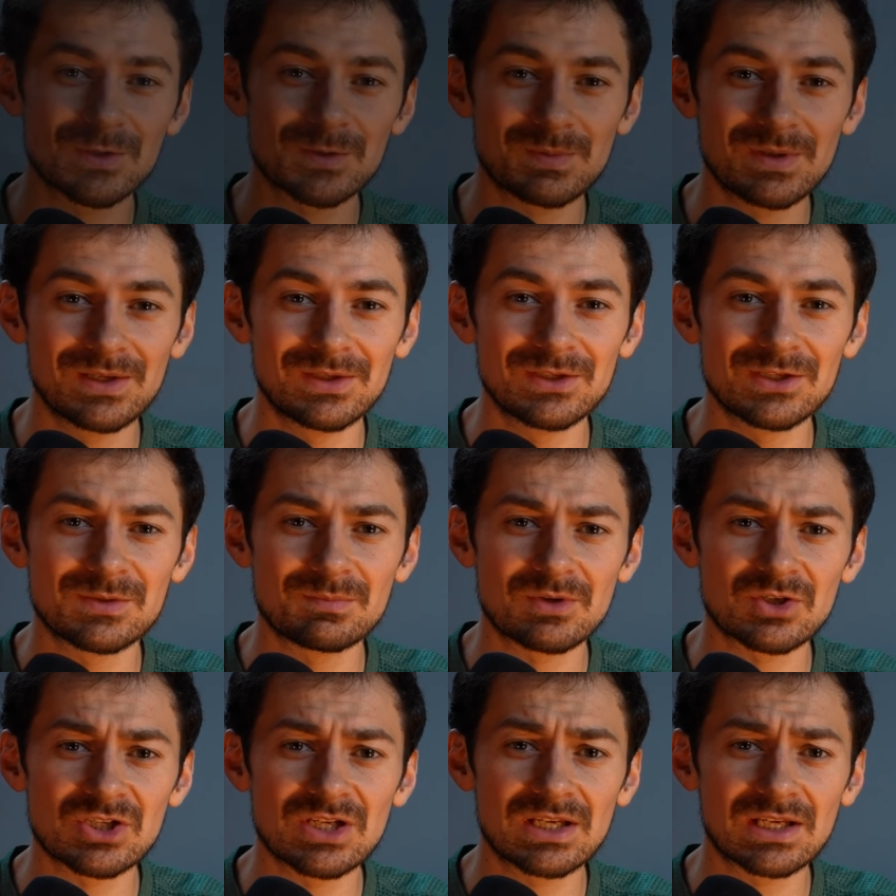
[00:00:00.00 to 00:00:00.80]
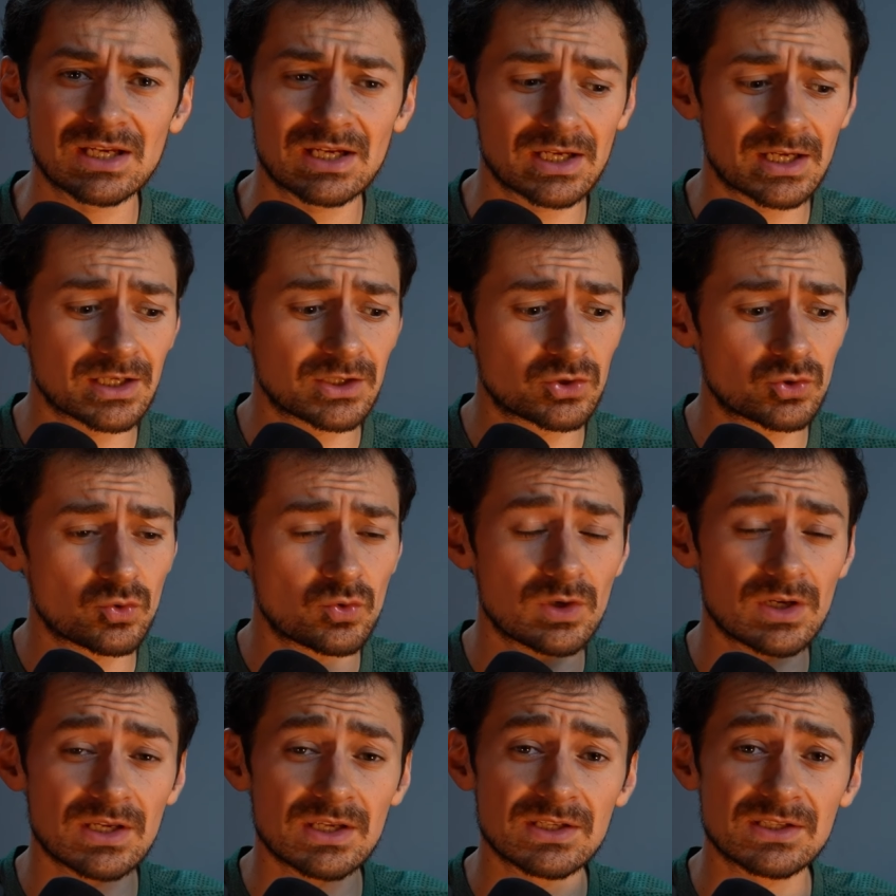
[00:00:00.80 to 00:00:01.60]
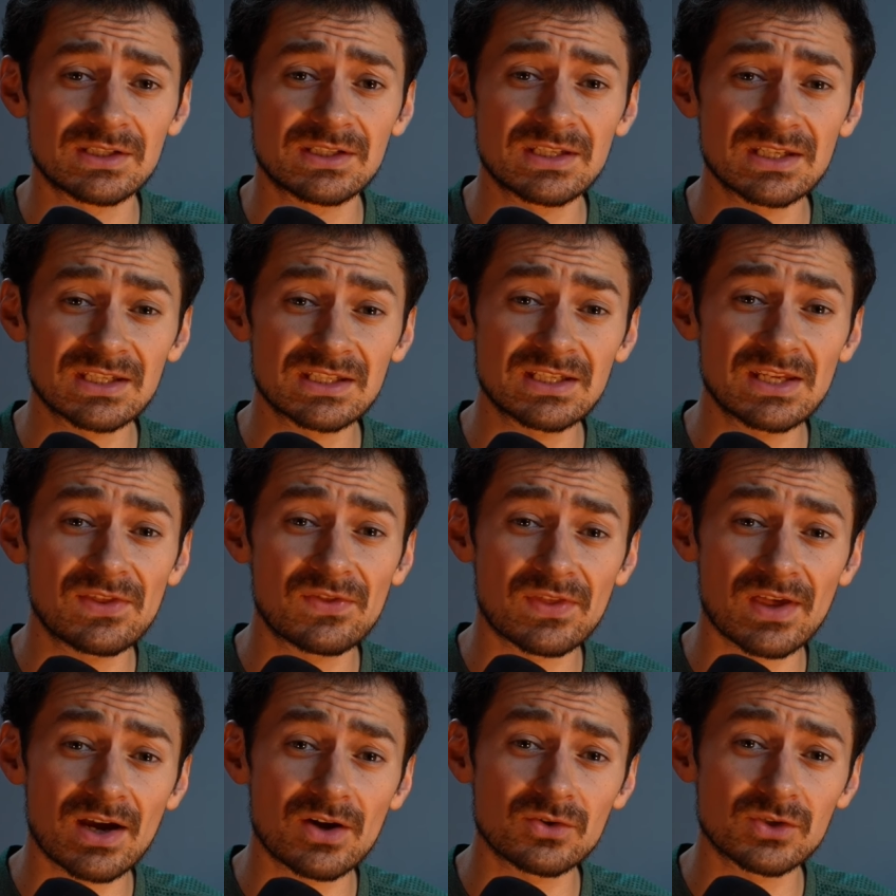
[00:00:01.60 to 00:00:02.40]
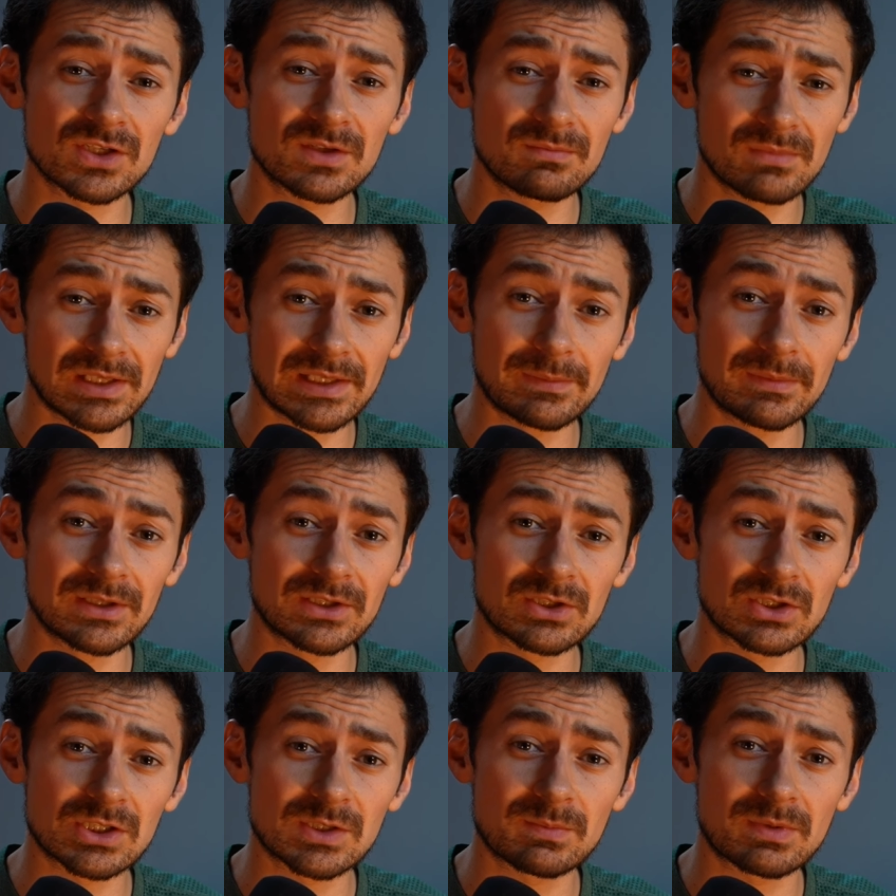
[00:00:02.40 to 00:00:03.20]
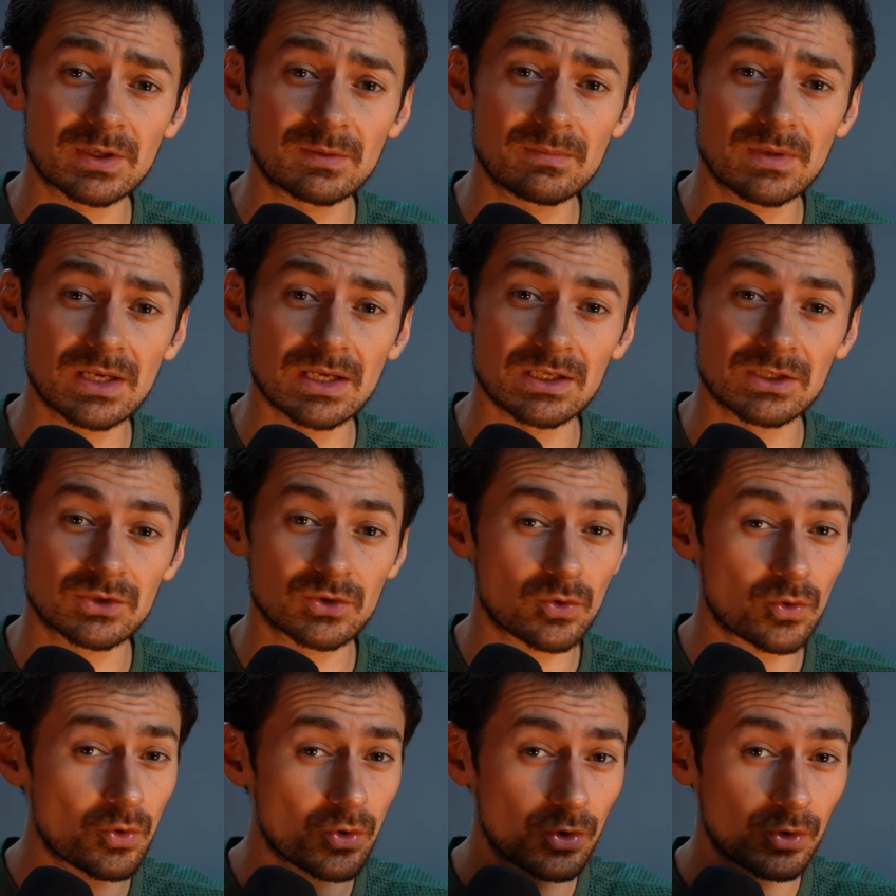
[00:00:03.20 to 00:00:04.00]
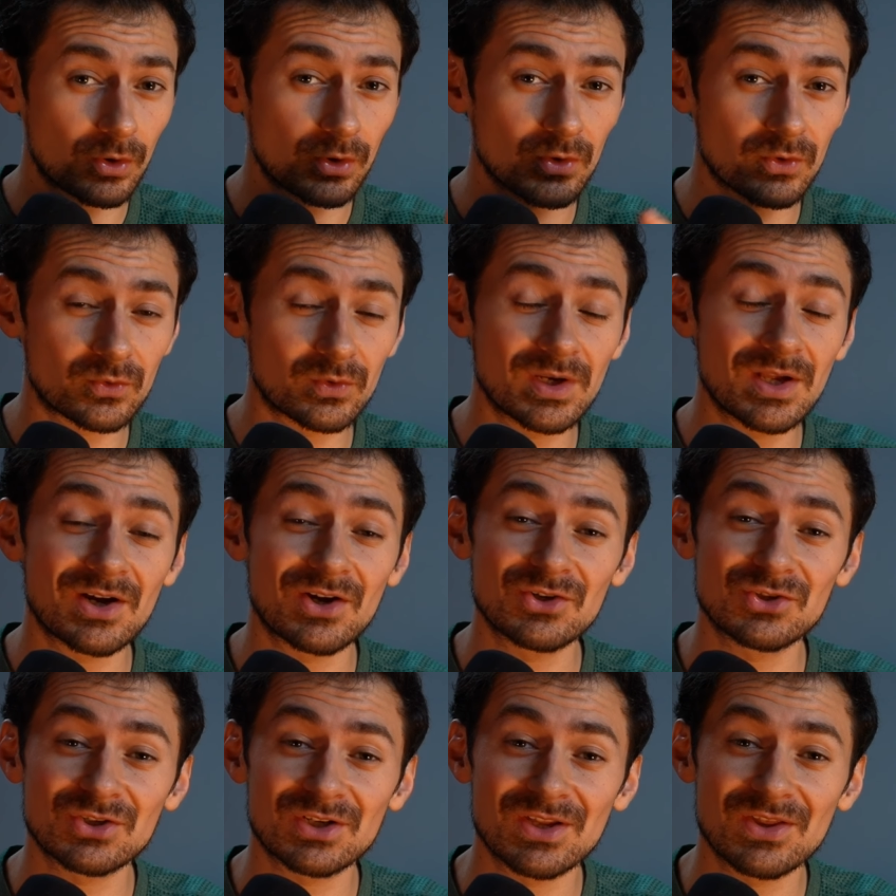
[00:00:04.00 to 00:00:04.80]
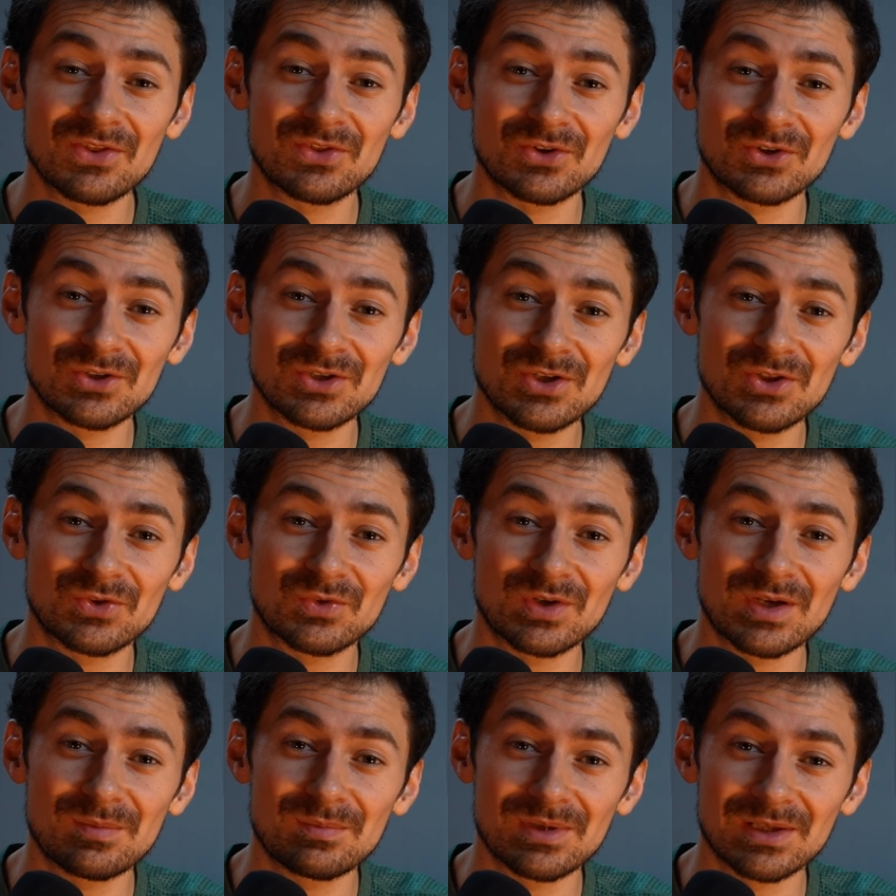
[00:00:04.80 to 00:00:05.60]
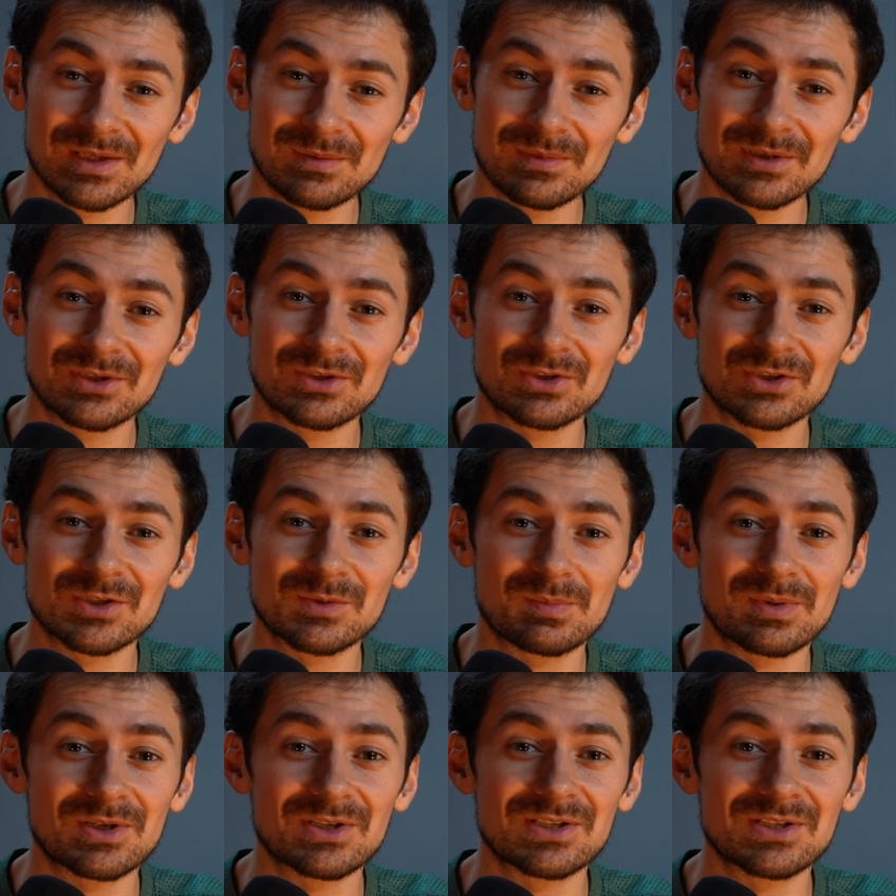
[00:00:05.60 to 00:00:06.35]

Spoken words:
speed this machine can get to is 20,000 millimeters per minute, or 333 millimeters per